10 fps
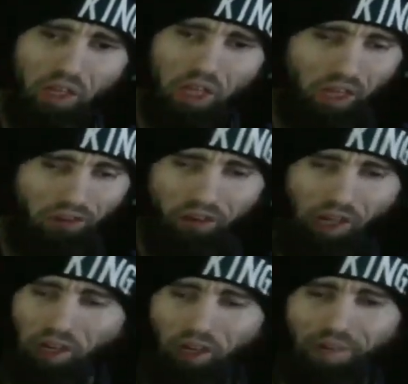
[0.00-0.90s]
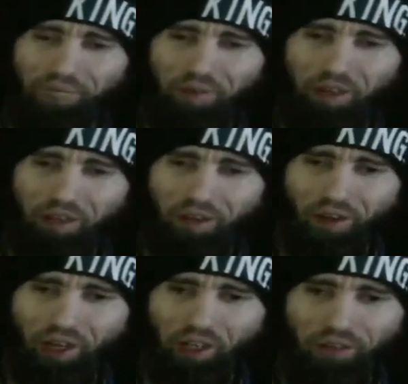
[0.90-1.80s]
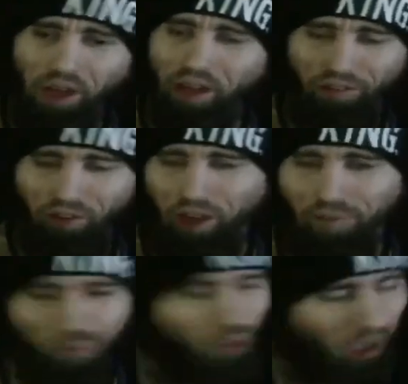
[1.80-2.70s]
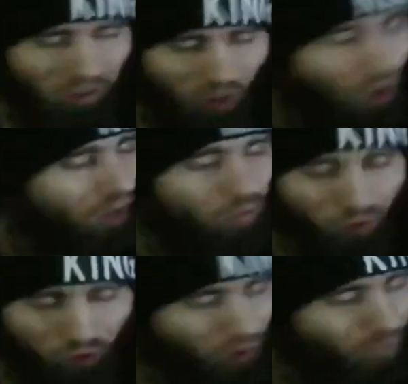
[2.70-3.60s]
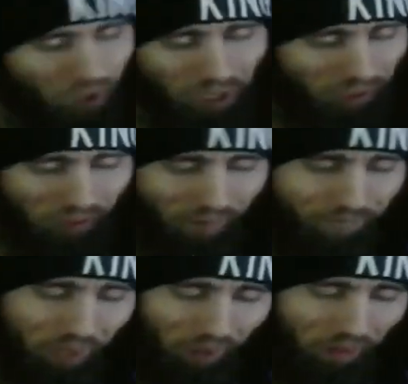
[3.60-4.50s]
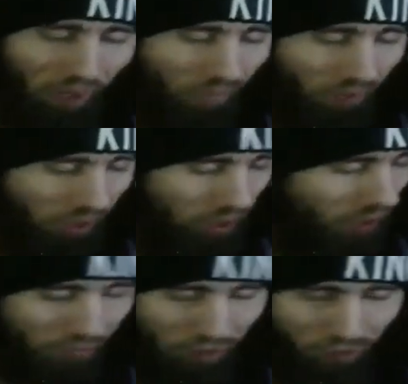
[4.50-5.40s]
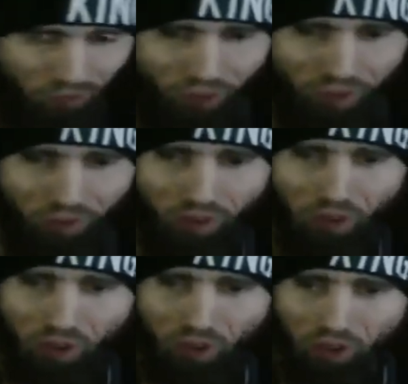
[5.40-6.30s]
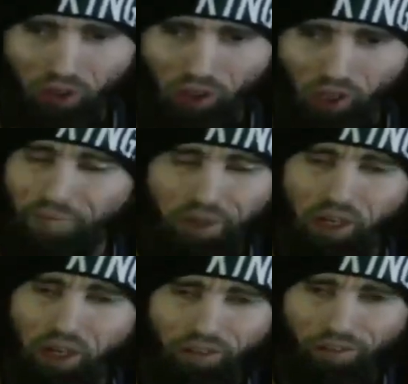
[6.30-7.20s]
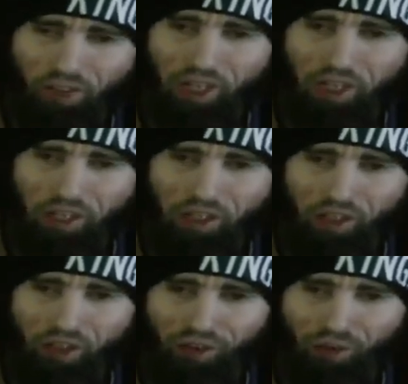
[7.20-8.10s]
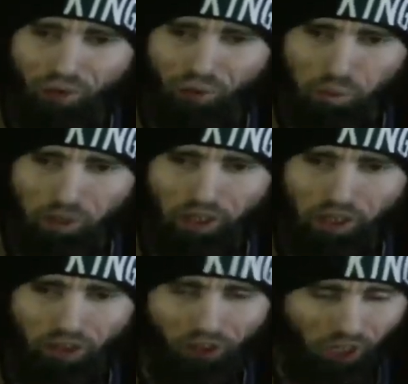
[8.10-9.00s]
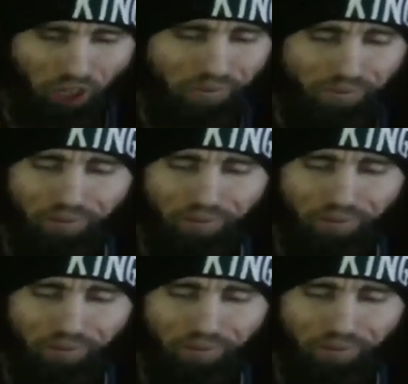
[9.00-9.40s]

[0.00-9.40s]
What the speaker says: And it's not going to be like last time where I thought it was over and I could come back right away. No, this is going to be an extended period of time.